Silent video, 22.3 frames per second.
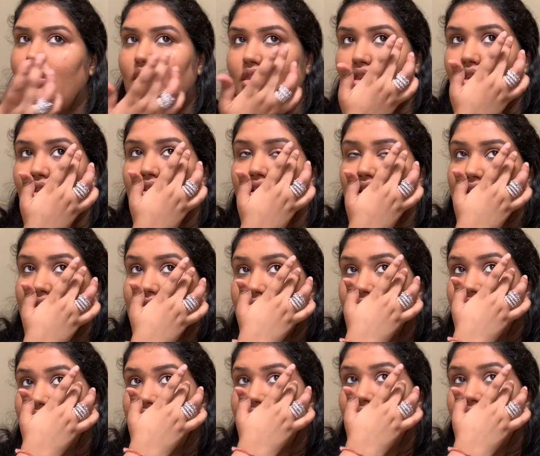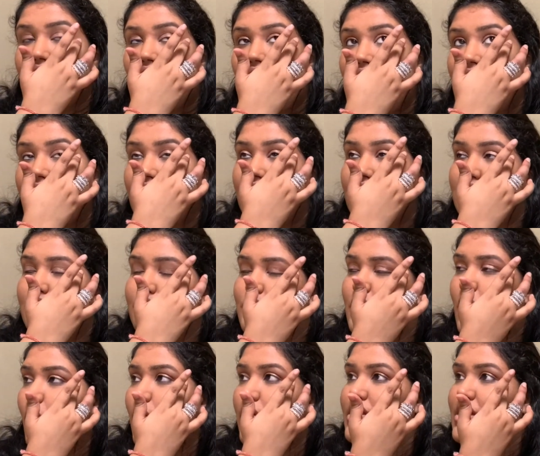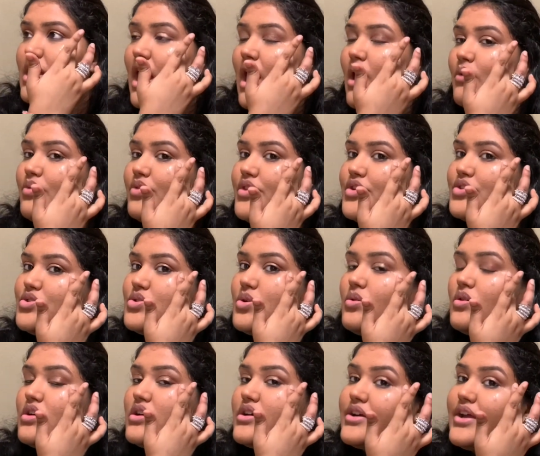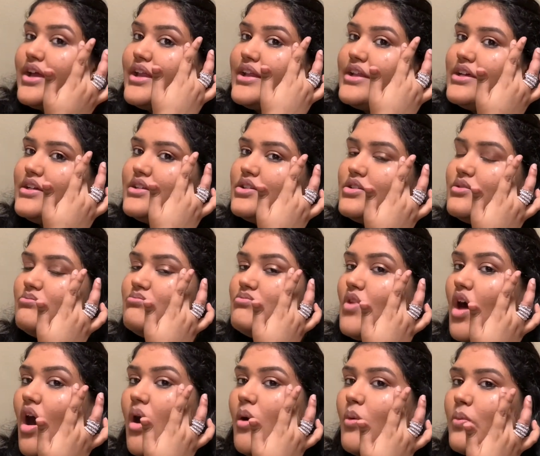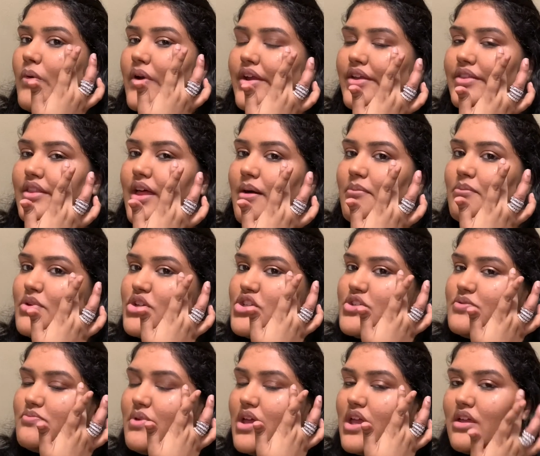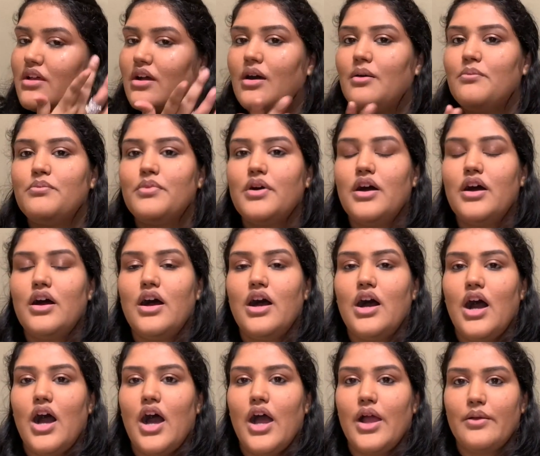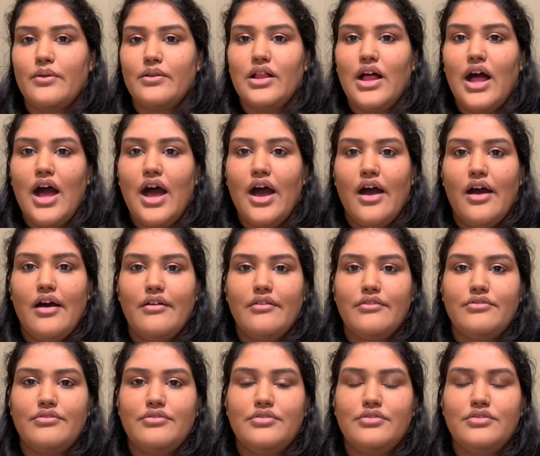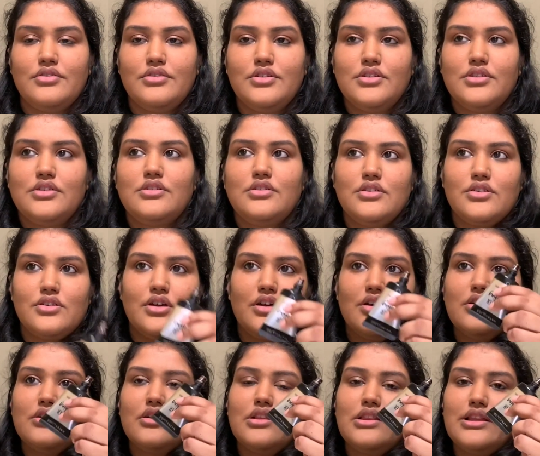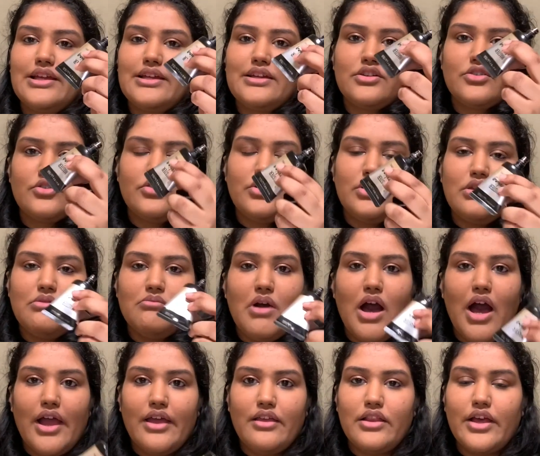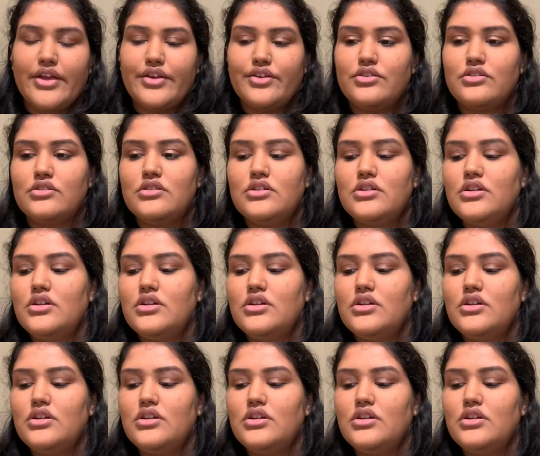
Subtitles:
Like if I am going out the door and I'm not wearing that much makeup, I will have like a cream highlighter,